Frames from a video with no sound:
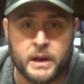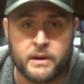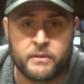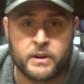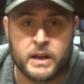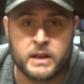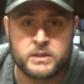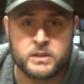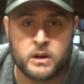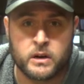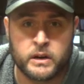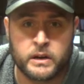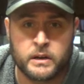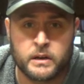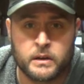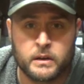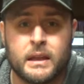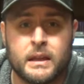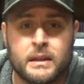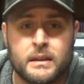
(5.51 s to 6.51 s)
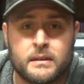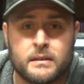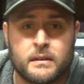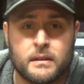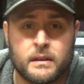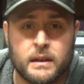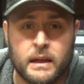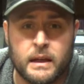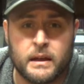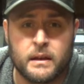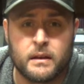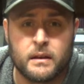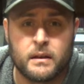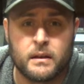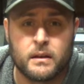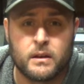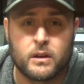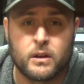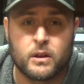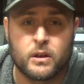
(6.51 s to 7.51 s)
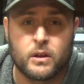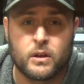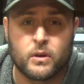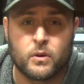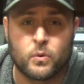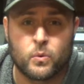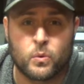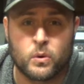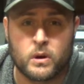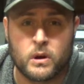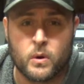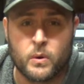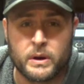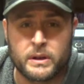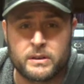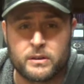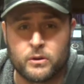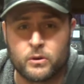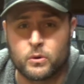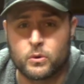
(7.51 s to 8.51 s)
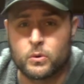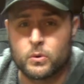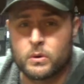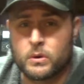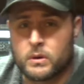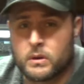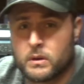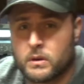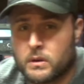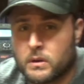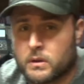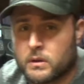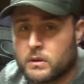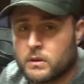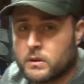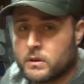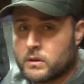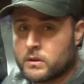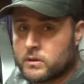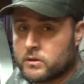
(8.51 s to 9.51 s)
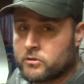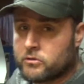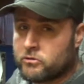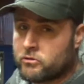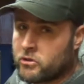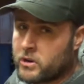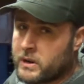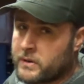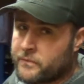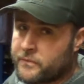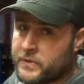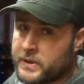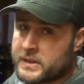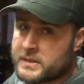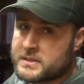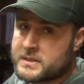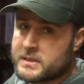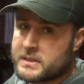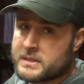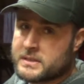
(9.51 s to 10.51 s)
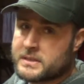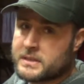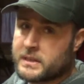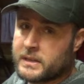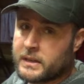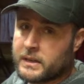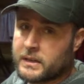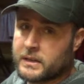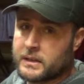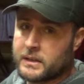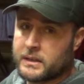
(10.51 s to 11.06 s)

to Everyday Journey. Today we're going to try to fix this thing.